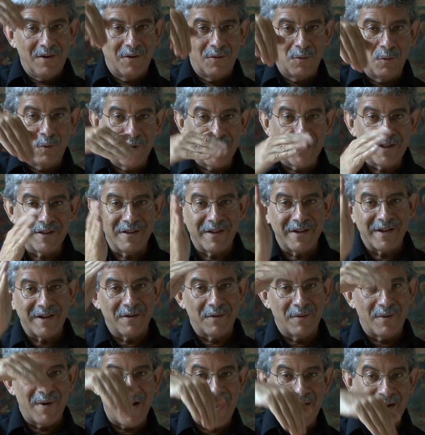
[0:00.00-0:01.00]
wiggling
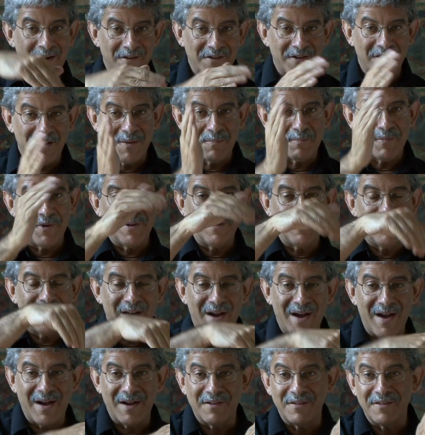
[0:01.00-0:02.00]
around up and
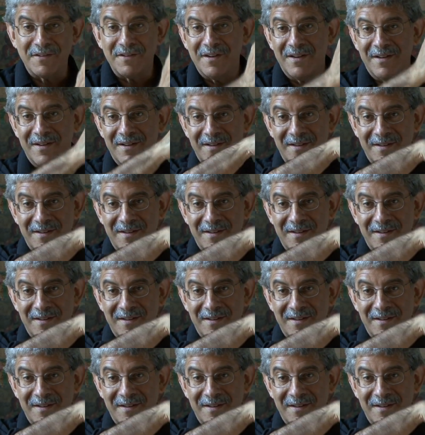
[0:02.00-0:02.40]
down